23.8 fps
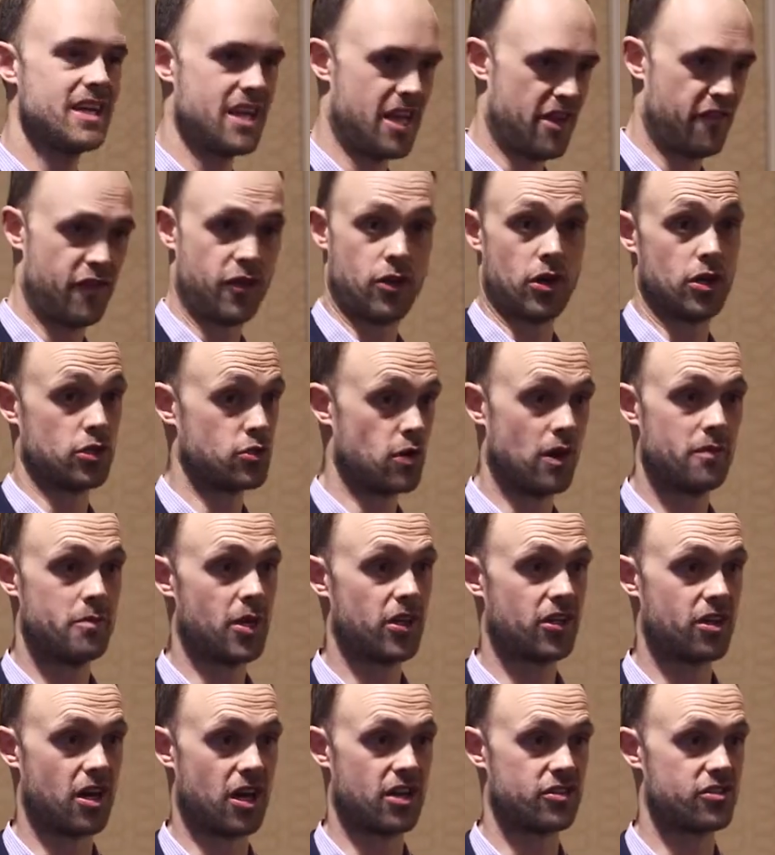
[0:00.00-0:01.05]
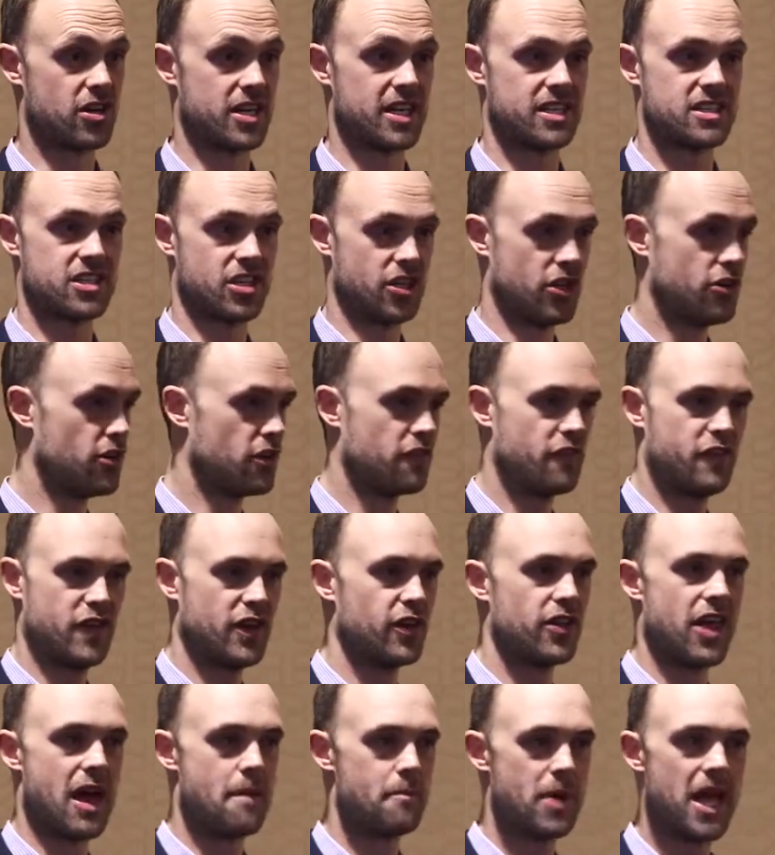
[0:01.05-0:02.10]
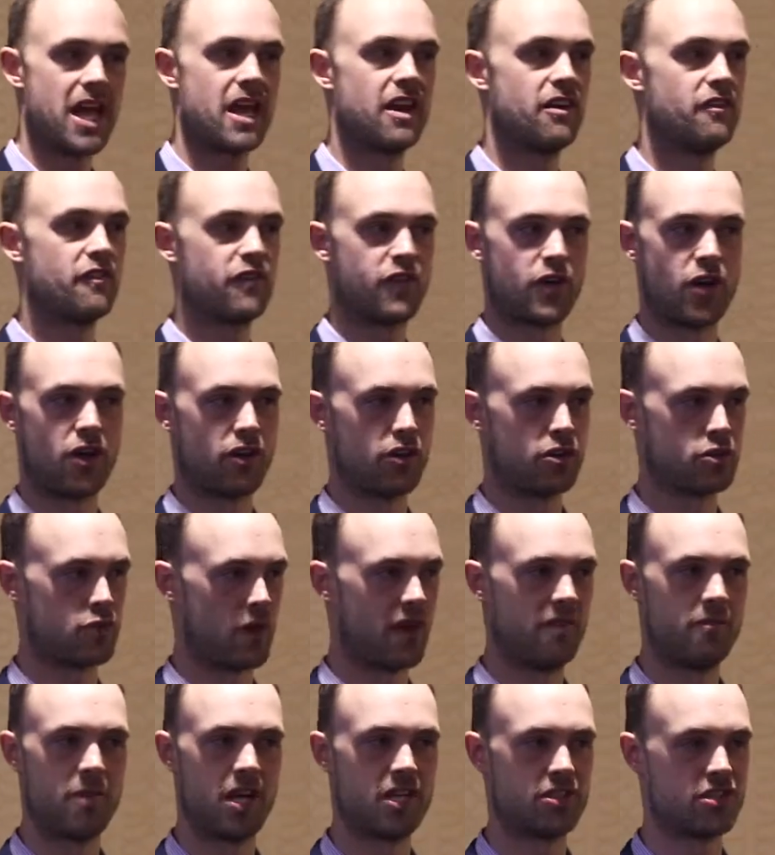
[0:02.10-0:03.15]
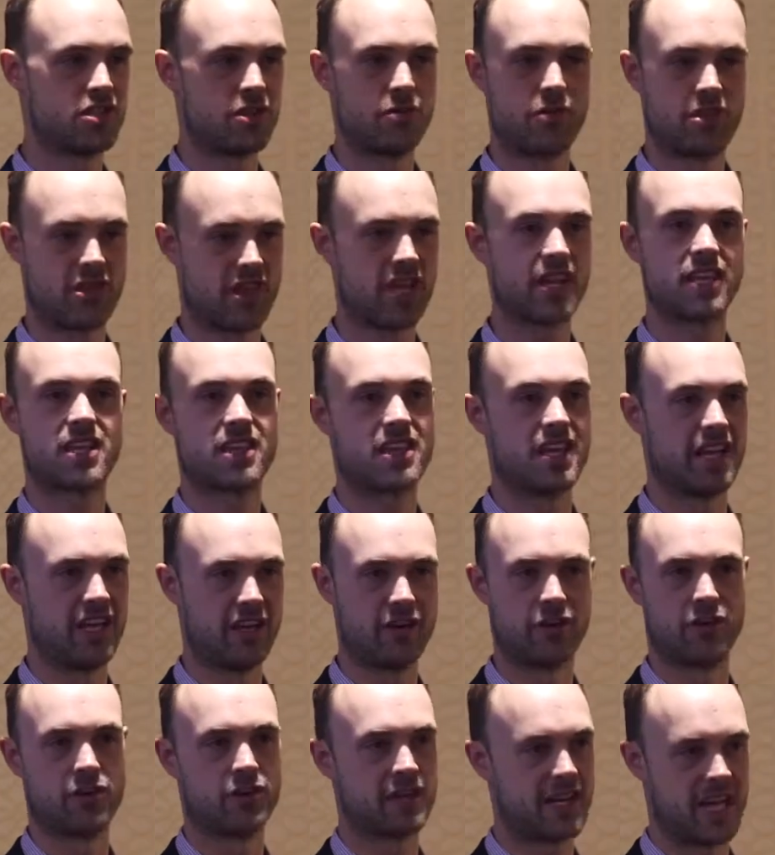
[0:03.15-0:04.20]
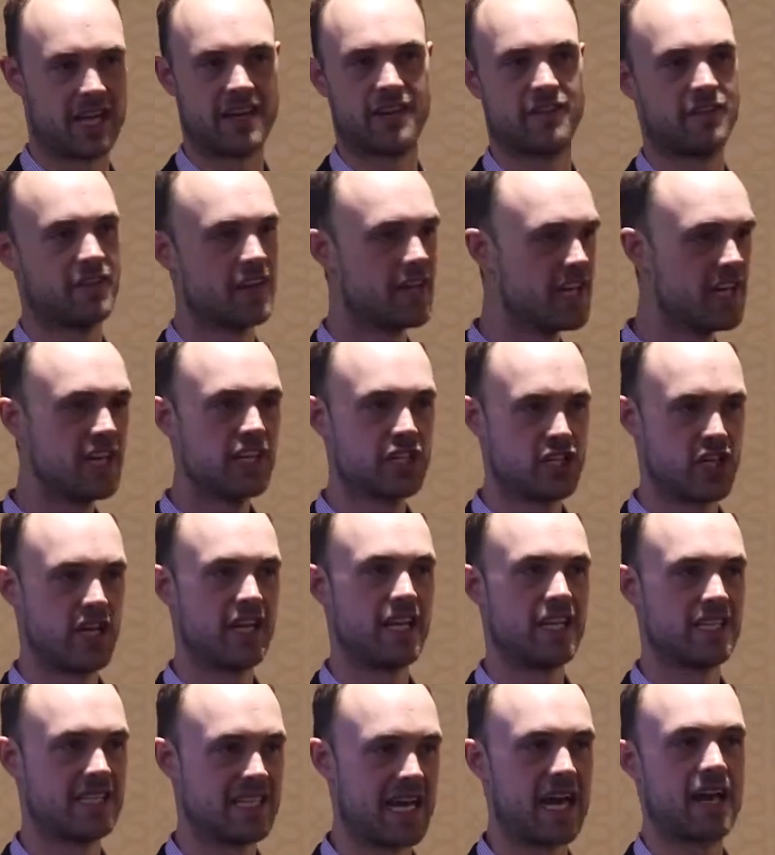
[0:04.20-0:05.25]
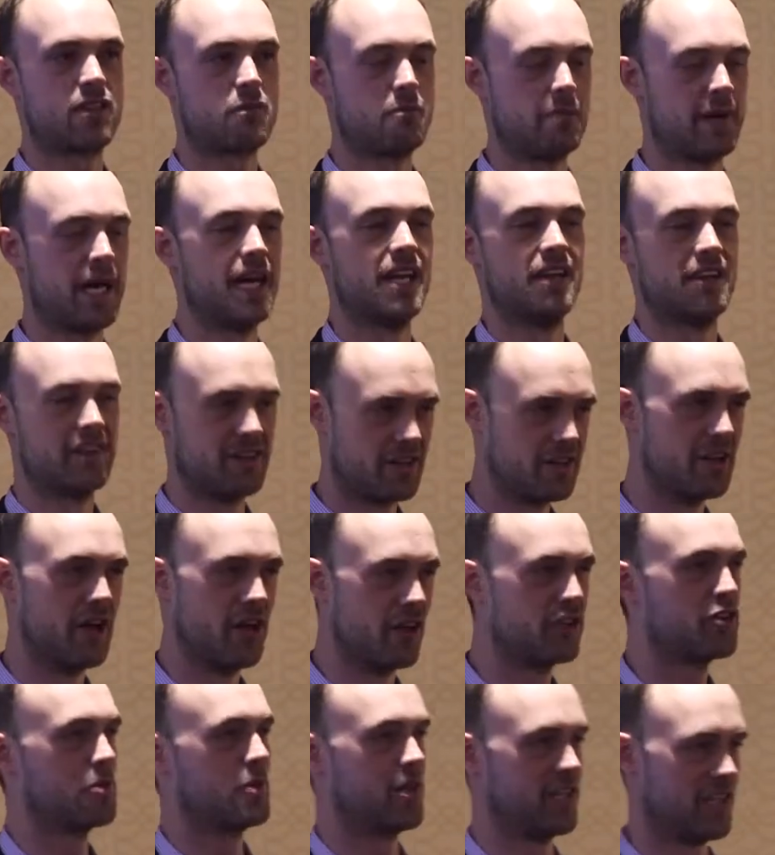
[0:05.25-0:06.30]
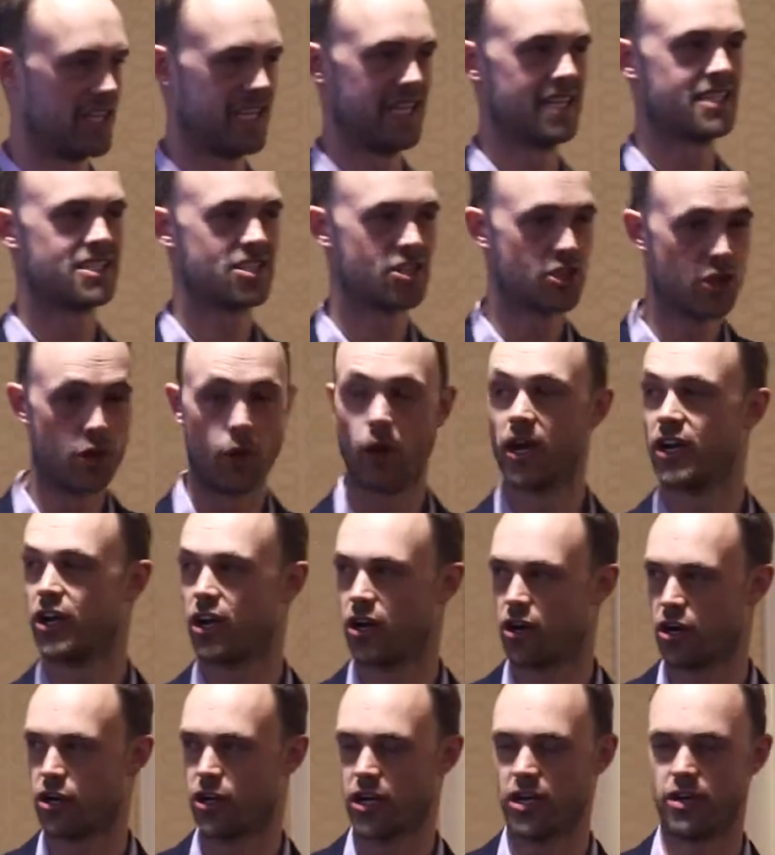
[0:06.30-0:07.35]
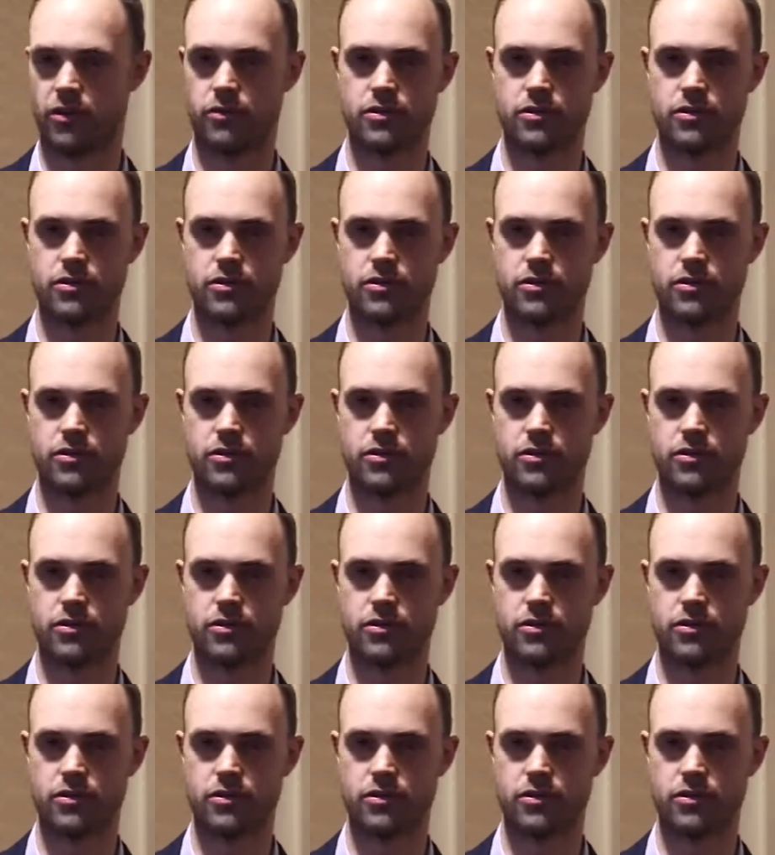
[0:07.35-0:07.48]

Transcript: If you're on 12-month contracts, you don't feel that pain for another 12 months. You think that you're kind of cheating death, but ultimately it's going to hurt you.